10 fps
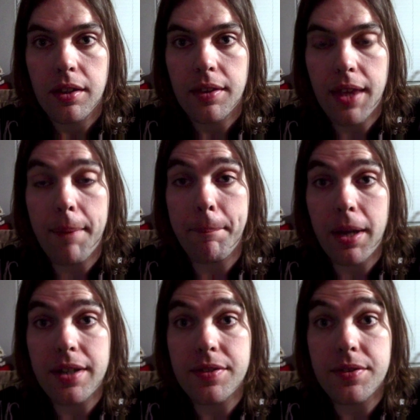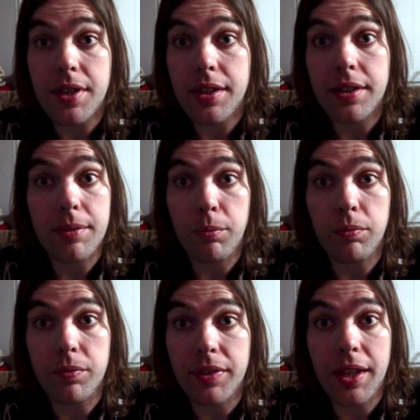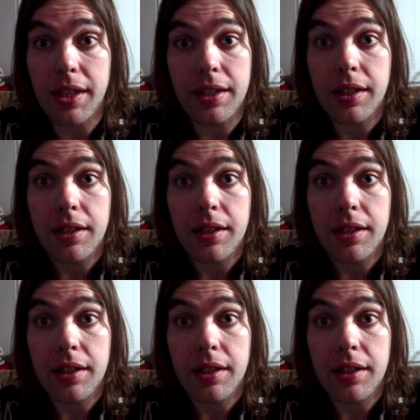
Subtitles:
that mindset, that